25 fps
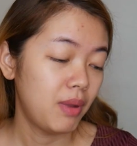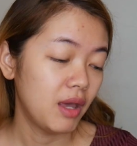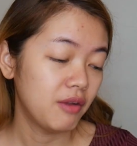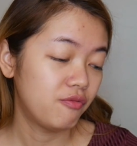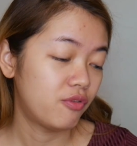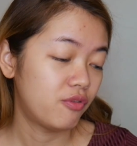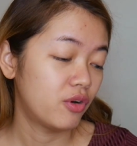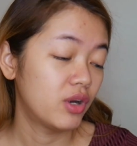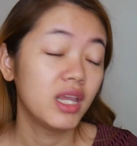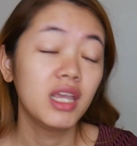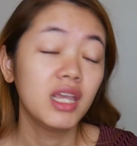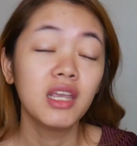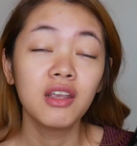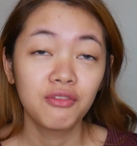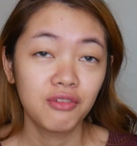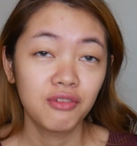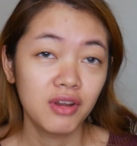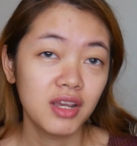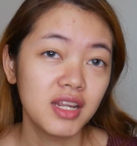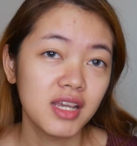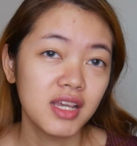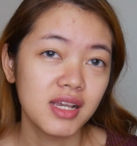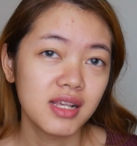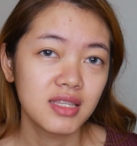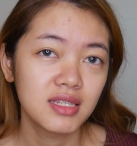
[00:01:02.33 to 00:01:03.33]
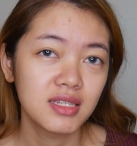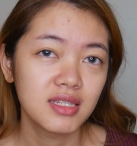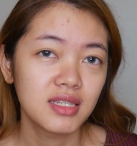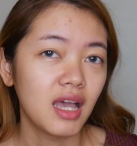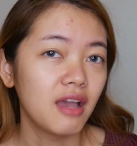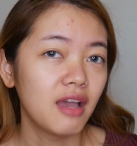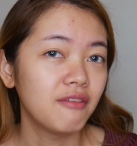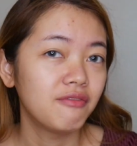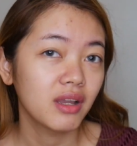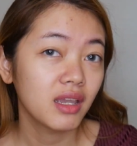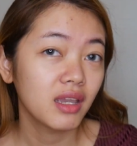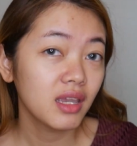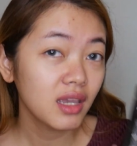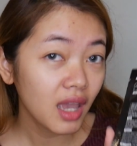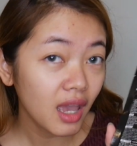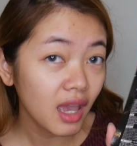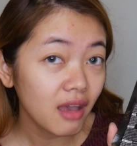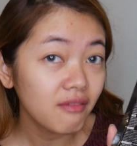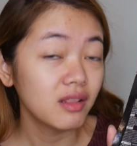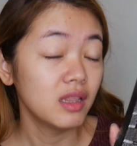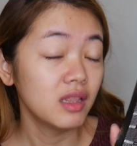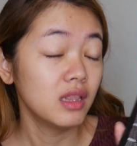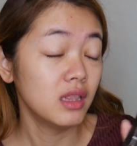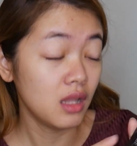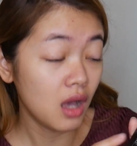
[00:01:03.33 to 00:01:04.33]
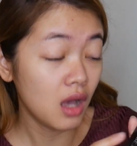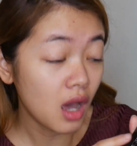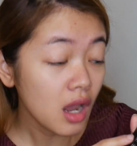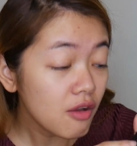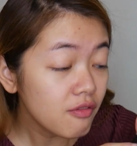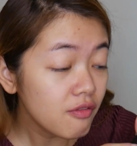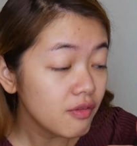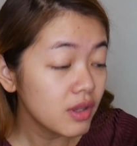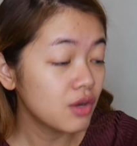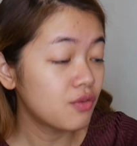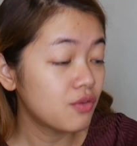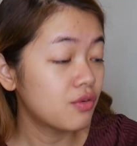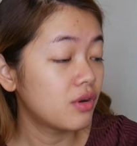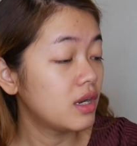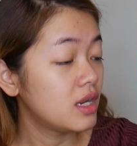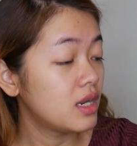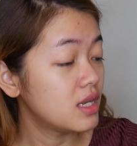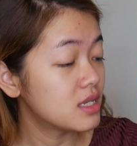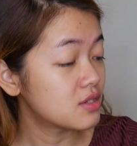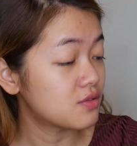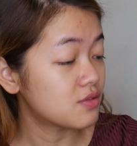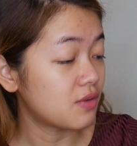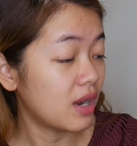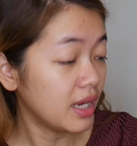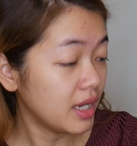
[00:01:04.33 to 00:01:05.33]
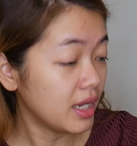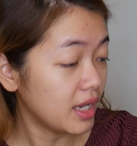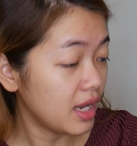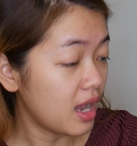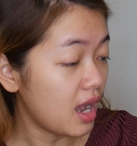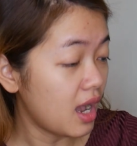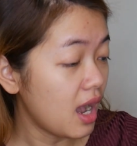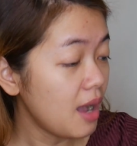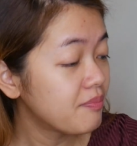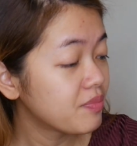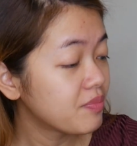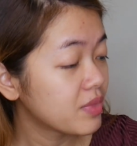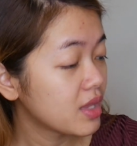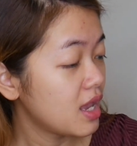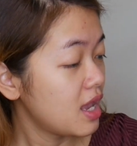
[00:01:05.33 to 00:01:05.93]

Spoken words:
but for the ingredients, I have a lot of ingredients right here.